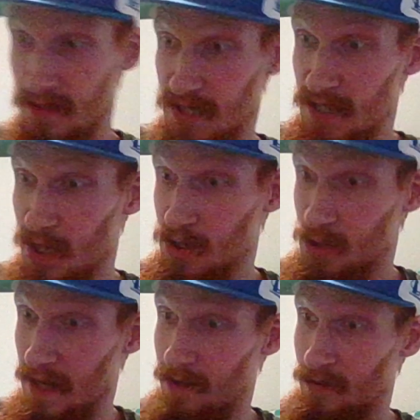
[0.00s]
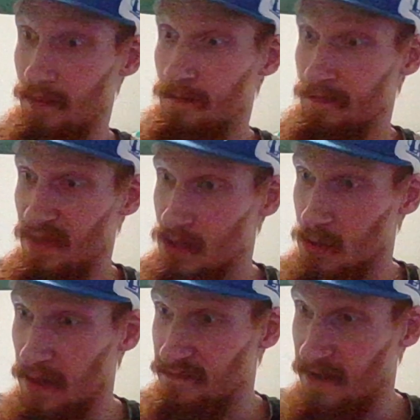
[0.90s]
CJ Stroud,
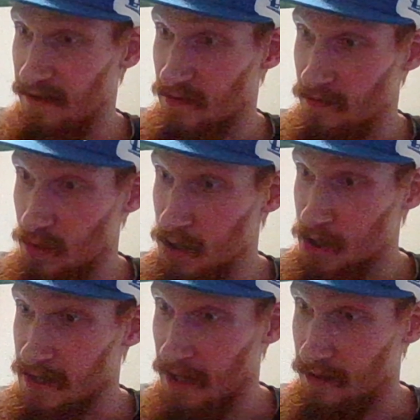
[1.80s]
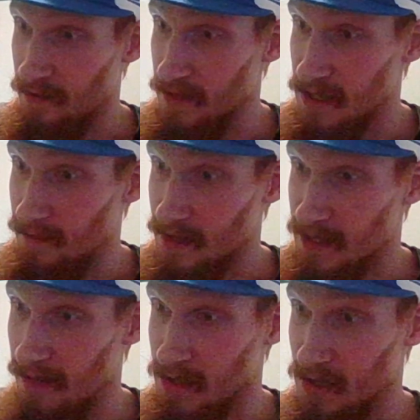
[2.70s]
25 completions out of 37 attempts,